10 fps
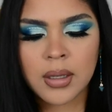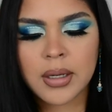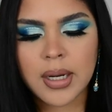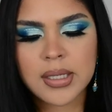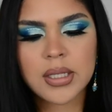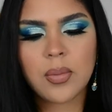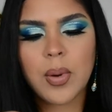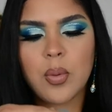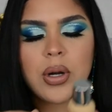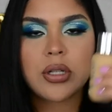Next up, I
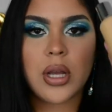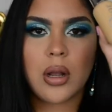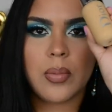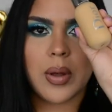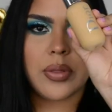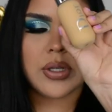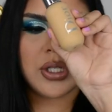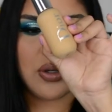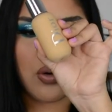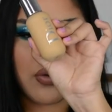want to talk about the
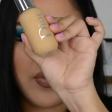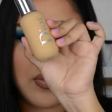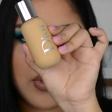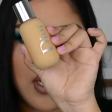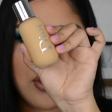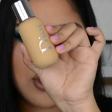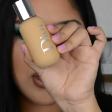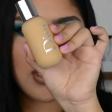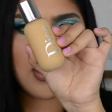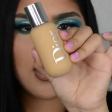Dior
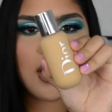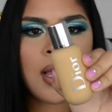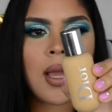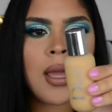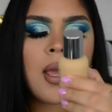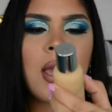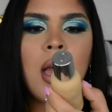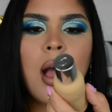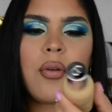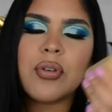foundation.
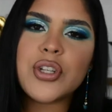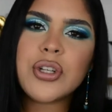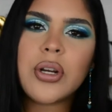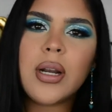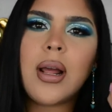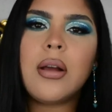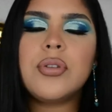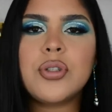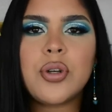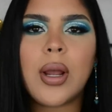I'm for sure gonna have
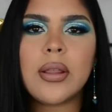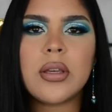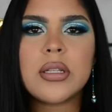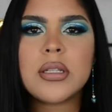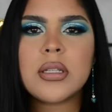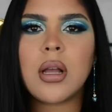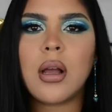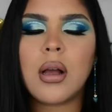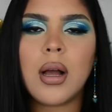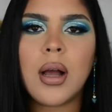to try this
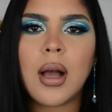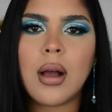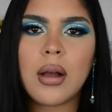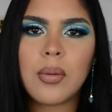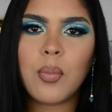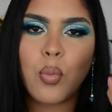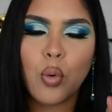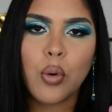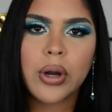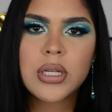
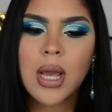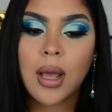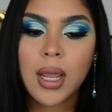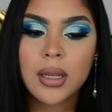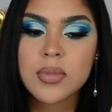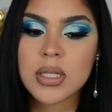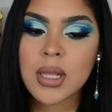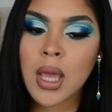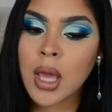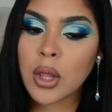more times.
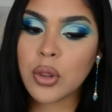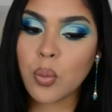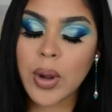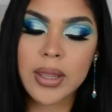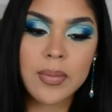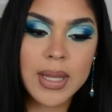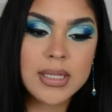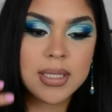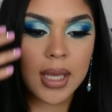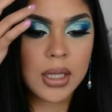The way that my
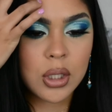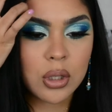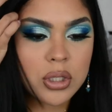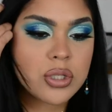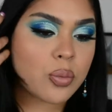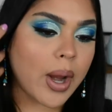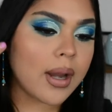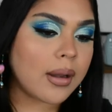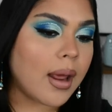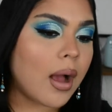skin looks
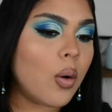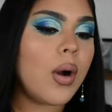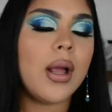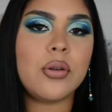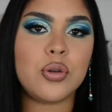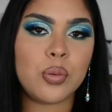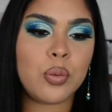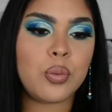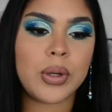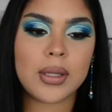right now, I
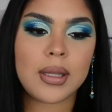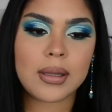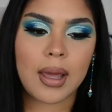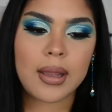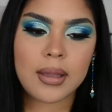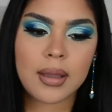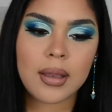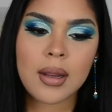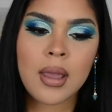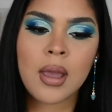do really like
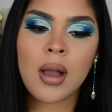it.